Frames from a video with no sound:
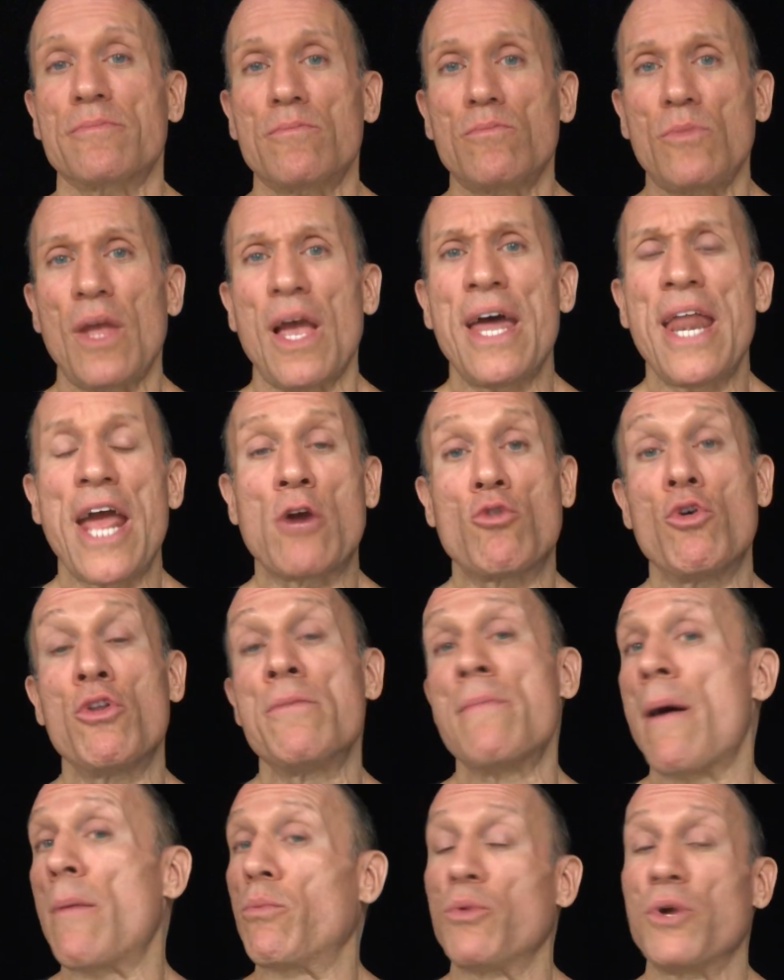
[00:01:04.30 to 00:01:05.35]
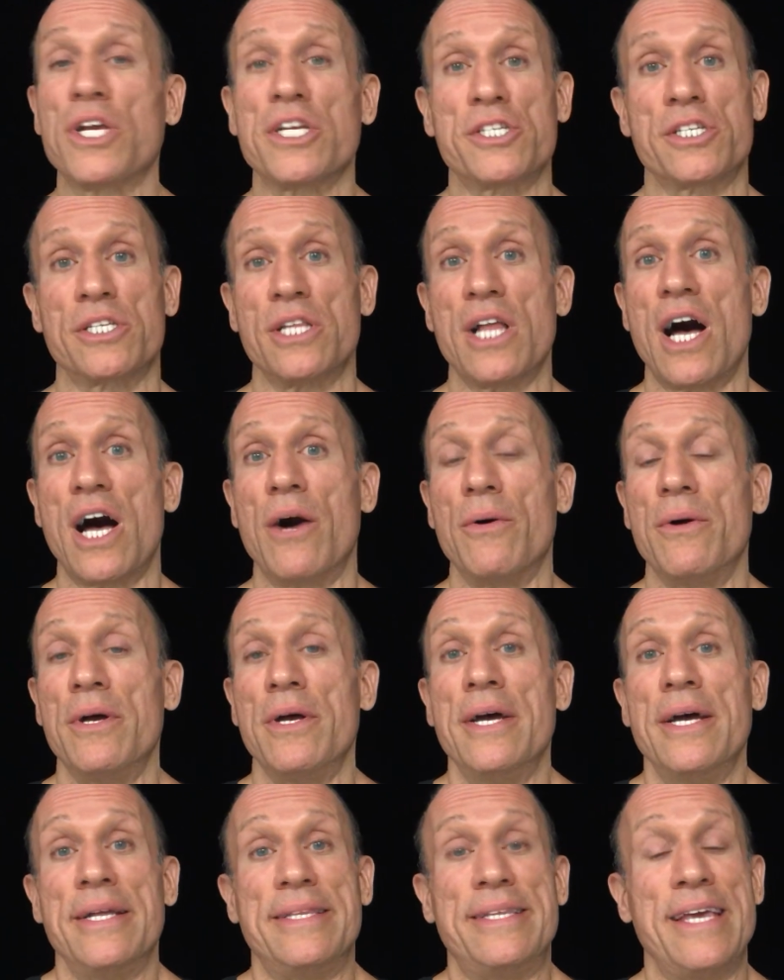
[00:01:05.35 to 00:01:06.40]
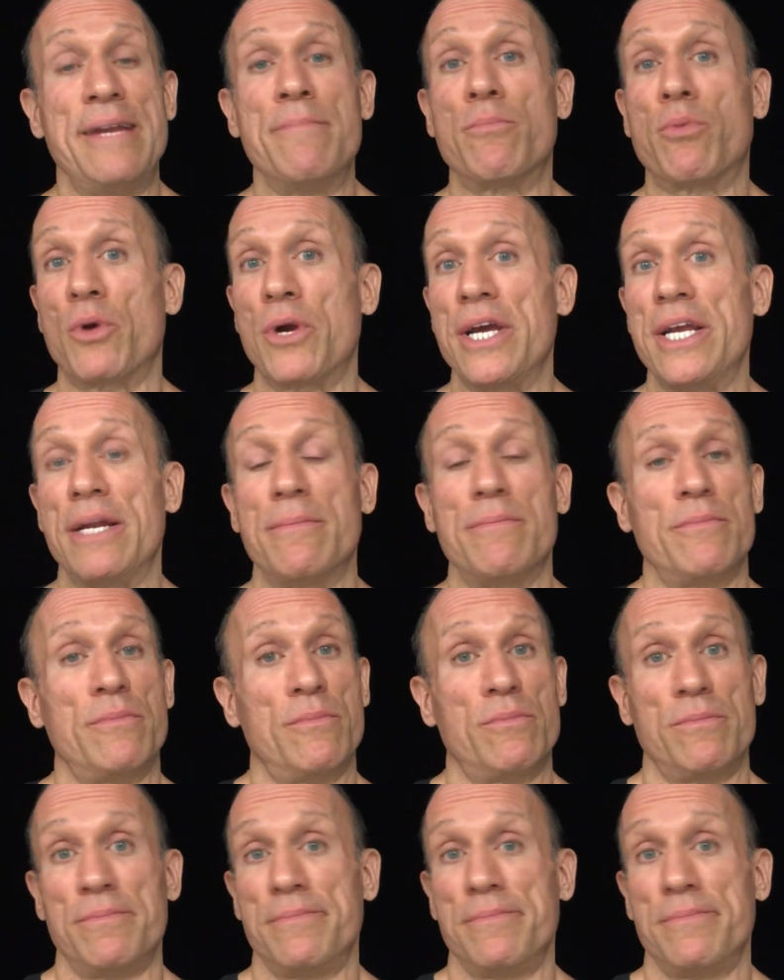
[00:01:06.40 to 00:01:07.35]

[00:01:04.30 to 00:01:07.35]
And I grew them up real slow. Didn't breed them.